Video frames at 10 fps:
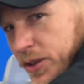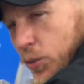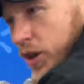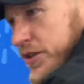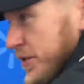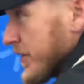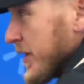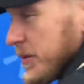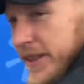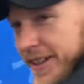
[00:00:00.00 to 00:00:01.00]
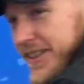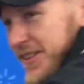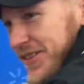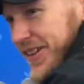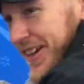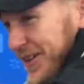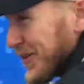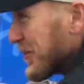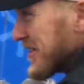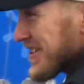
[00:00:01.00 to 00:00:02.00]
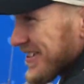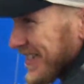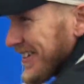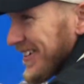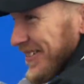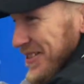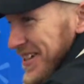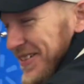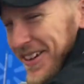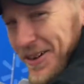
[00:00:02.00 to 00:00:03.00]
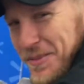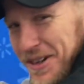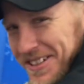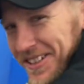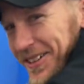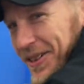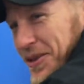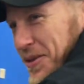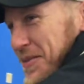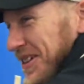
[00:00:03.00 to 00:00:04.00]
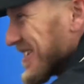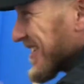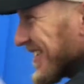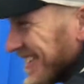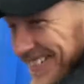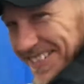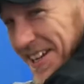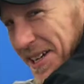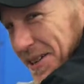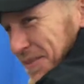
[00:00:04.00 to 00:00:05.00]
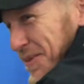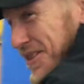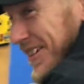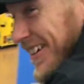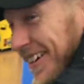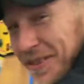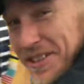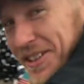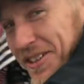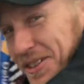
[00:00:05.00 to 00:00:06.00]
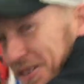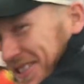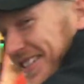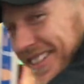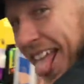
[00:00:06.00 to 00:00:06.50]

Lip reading: Walter family, thank you. We just saved $100 on our grocery bill, so thank you, appreciate it. It went to good use.